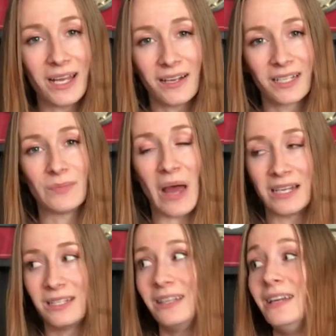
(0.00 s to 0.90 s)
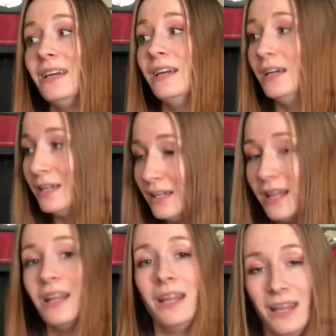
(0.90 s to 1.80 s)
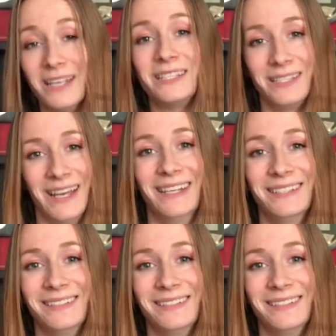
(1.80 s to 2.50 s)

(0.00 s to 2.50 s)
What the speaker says: unexpectedly, this is it.